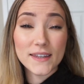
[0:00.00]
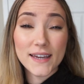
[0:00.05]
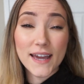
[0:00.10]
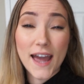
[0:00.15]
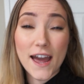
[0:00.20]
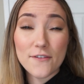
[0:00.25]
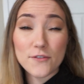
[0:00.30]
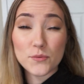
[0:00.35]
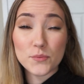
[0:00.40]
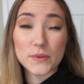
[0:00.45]
like I
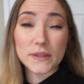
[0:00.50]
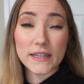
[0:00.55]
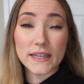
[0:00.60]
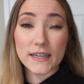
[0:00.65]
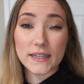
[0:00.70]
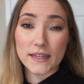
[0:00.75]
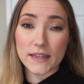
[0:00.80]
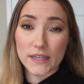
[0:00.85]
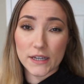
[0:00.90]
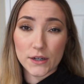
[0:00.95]
have a really
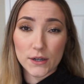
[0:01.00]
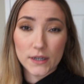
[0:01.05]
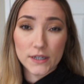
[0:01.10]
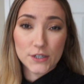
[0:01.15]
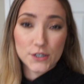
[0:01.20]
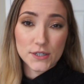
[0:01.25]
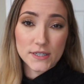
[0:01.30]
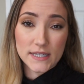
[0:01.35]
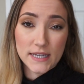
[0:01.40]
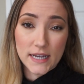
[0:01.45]
clear
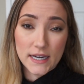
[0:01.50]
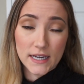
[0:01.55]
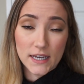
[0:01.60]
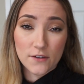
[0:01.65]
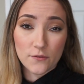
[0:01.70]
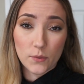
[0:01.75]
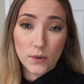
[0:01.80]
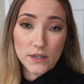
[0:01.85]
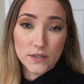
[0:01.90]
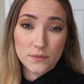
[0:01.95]
understanding
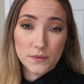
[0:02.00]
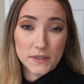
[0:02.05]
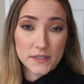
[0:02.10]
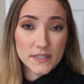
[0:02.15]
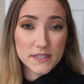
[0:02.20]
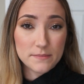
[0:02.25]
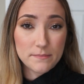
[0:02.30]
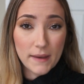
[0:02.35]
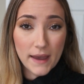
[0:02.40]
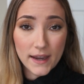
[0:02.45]
of what to
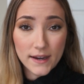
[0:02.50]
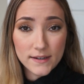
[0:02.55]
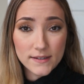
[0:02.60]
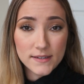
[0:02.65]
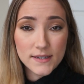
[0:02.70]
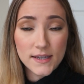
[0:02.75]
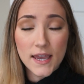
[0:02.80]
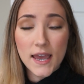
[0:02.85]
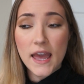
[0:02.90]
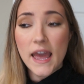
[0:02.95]

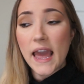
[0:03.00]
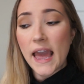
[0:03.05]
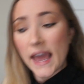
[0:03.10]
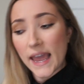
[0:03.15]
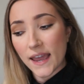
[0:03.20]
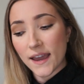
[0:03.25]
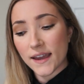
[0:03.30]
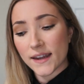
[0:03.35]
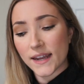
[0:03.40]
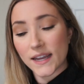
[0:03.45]
expect,
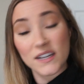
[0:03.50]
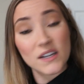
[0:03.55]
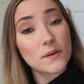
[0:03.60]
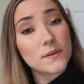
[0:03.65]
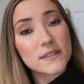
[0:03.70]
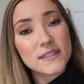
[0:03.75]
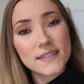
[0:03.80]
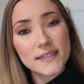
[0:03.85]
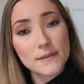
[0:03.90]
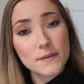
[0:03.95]
and I know
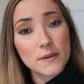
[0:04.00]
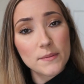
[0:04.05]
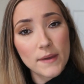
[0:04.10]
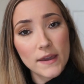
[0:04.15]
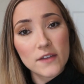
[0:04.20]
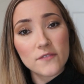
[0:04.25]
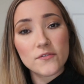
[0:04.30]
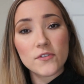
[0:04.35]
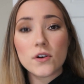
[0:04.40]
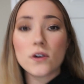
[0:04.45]
it's going to be
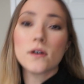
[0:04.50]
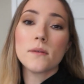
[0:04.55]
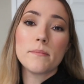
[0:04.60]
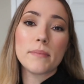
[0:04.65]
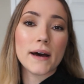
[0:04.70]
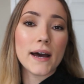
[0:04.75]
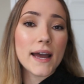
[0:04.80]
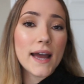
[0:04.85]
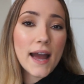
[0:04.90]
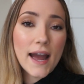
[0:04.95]
painful,
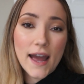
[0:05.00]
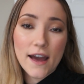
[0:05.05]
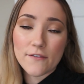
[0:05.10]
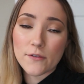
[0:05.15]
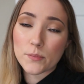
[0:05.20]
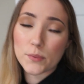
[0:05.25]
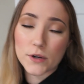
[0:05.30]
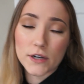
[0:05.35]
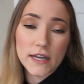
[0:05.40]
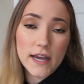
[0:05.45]
but I have a
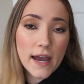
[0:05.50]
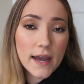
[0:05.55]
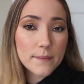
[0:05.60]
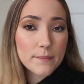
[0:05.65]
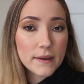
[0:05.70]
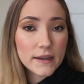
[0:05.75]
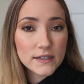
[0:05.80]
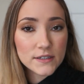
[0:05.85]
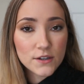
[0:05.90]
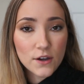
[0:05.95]
pretty high
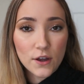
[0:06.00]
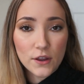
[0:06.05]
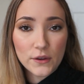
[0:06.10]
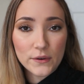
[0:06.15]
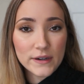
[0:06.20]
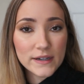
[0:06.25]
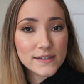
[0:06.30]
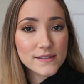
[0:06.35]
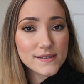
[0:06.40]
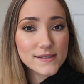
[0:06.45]
pain
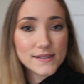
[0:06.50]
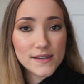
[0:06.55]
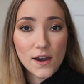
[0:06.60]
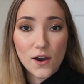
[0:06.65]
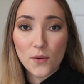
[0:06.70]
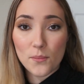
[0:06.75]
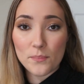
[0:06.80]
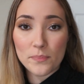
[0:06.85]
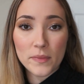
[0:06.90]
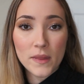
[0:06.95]
tolerance,
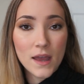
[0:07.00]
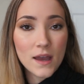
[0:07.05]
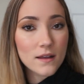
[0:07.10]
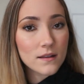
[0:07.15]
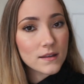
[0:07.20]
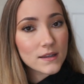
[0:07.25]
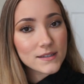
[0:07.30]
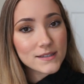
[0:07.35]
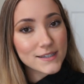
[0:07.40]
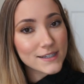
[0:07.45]
so
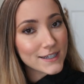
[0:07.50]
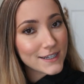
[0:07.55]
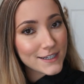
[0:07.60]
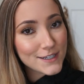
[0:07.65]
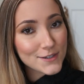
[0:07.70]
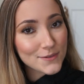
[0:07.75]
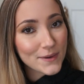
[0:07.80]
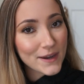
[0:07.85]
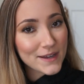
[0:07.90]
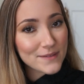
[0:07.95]
let's get
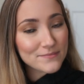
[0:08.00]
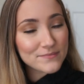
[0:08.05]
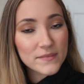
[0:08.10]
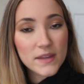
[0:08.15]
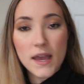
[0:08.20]
into it.